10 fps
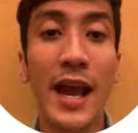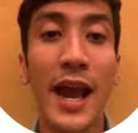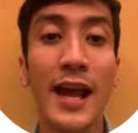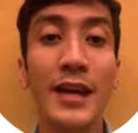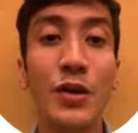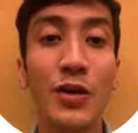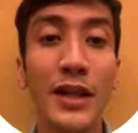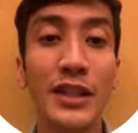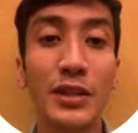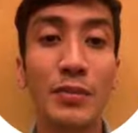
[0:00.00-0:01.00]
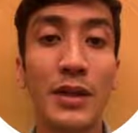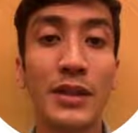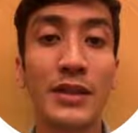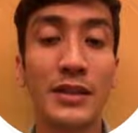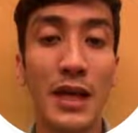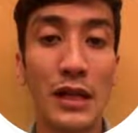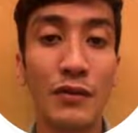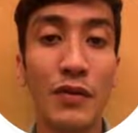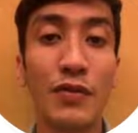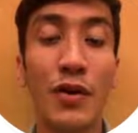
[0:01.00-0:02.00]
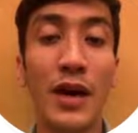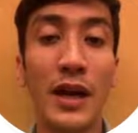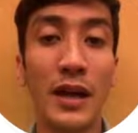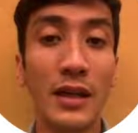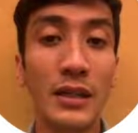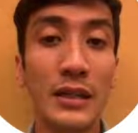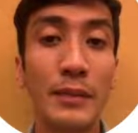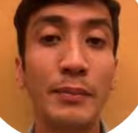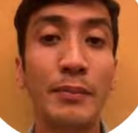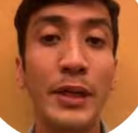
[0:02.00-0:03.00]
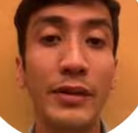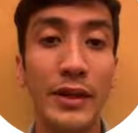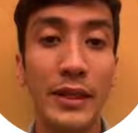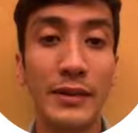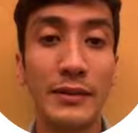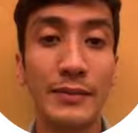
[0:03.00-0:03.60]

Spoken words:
and knowledgeable staff for a longer period,